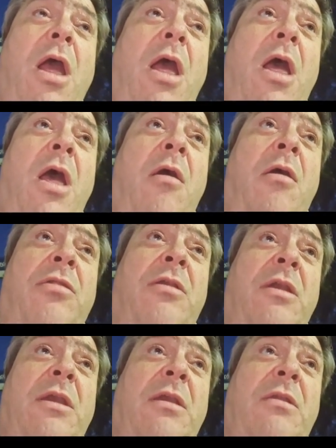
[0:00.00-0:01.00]
The
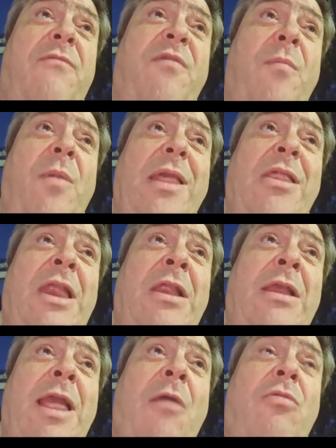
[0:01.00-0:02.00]

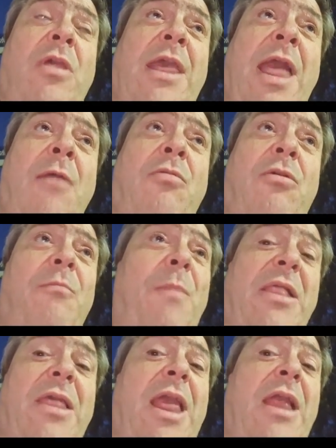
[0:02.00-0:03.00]
Northumberland County Council
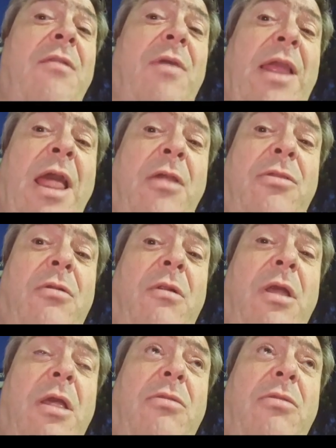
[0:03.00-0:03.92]
met in the castle,